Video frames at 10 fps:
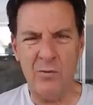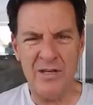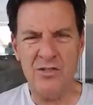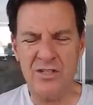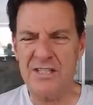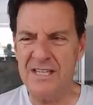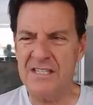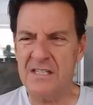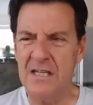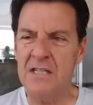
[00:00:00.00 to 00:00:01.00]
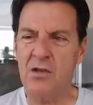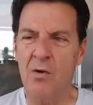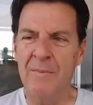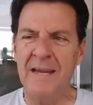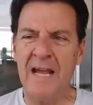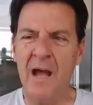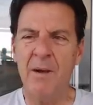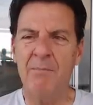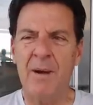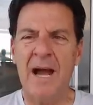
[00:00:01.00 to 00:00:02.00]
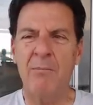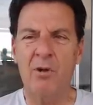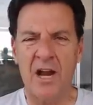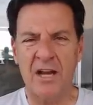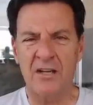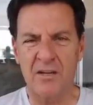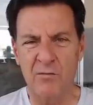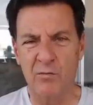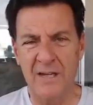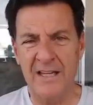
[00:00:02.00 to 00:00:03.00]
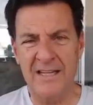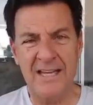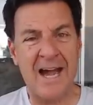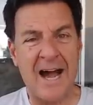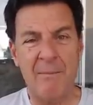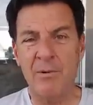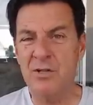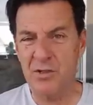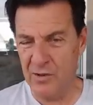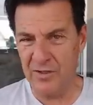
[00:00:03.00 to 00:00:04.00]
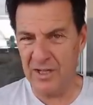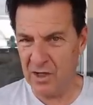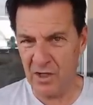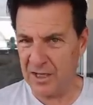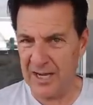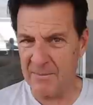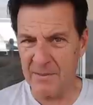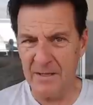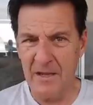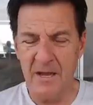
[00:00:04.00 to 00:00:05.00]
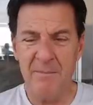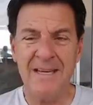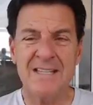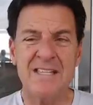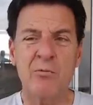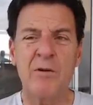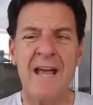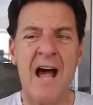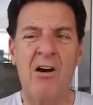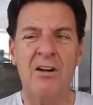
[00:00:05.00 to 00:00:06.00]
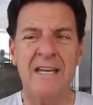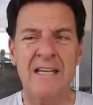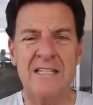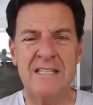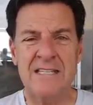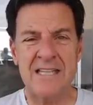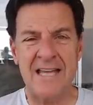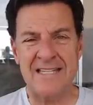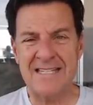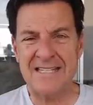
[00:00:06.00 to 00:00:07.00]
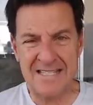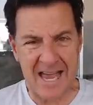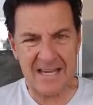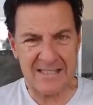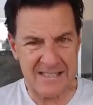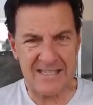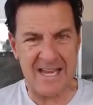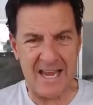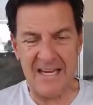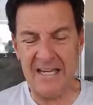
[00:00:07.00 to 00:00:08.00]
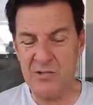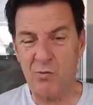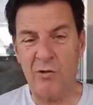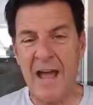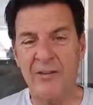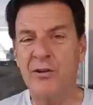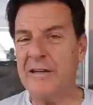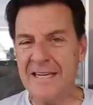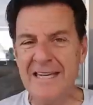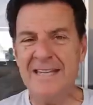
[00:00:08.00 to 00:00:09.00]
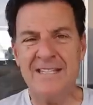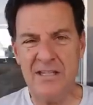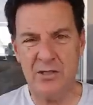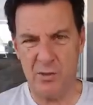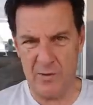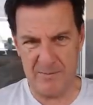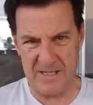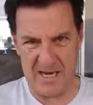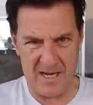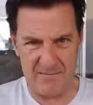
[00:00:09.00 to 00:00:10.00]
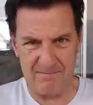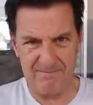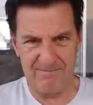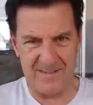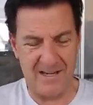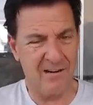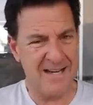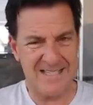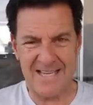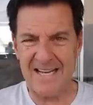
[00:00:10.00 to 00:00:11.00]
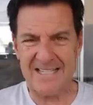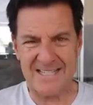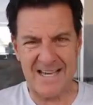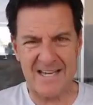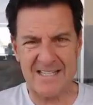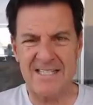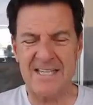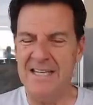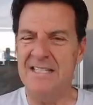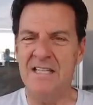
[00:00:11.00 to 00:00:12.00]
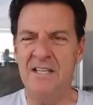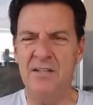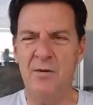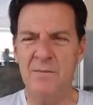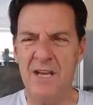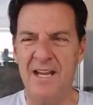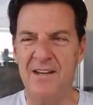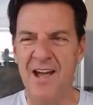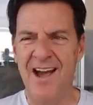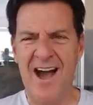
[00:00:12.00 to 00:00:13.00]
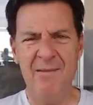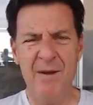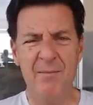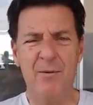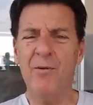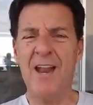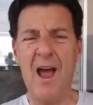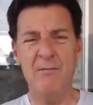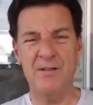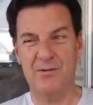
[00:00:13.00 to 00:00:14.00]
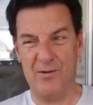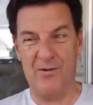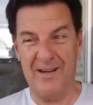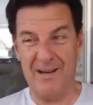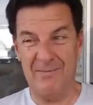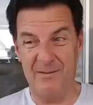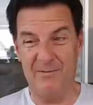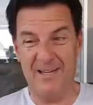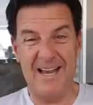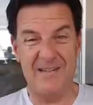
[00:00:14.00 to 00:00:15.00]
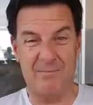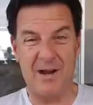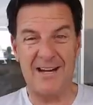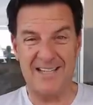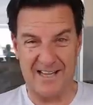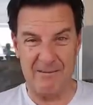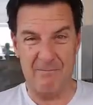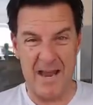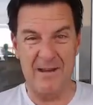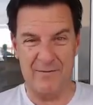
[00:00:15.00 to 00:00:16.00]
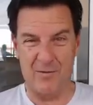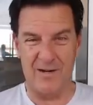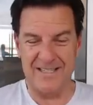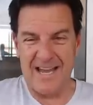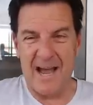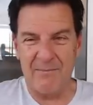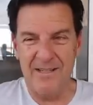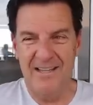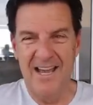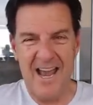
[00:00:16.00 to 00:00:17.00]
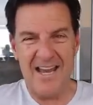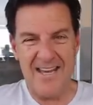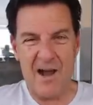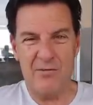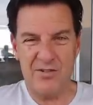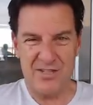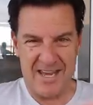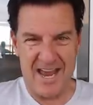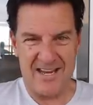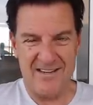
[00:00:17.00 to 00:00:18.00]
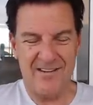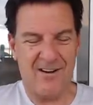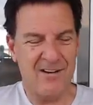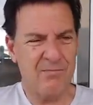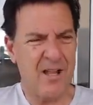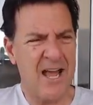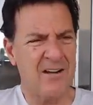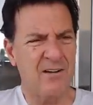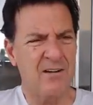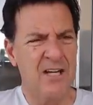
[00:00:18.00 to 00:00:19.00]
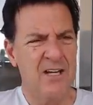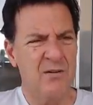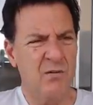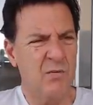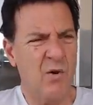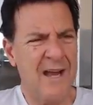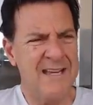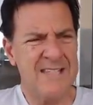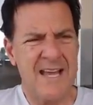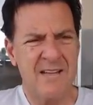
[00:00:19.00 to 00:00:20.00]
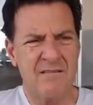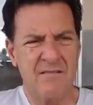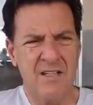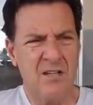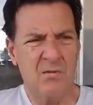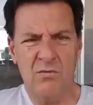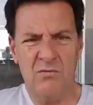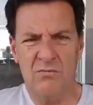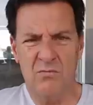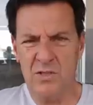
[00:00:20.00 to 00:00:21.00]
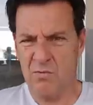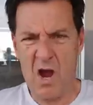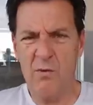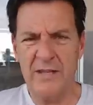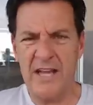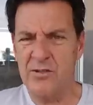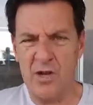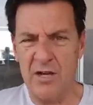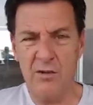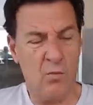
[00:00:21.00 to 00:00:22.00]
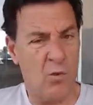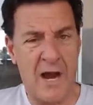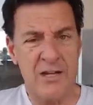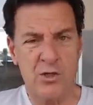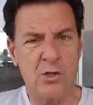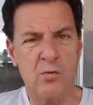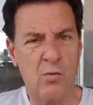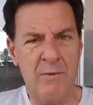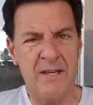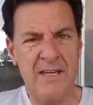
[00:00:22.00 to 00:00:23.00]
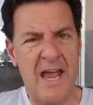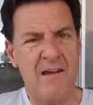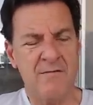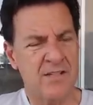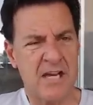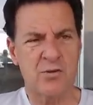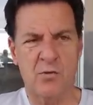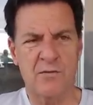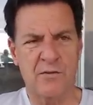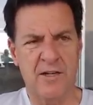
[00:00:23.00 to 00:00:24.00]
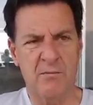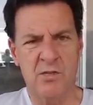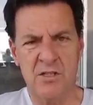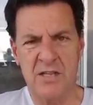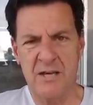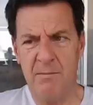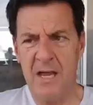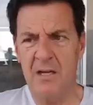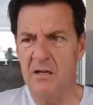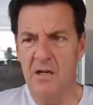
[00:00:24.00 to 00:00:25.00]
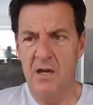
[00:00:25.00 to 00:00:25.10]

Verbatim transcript: We just, it's become a byproduct of really the opportunity to hook up, because the reality is that sex today is rather easy to obtain. There, I said it, sex is easy to obtain. I remember when I was growing up, you really had to practically beg for it to happen, and now it's just handed on a platter. Why is that? You know, what's wrong with that, Jonathan? Why shouldn't women have sexual freedom just like men?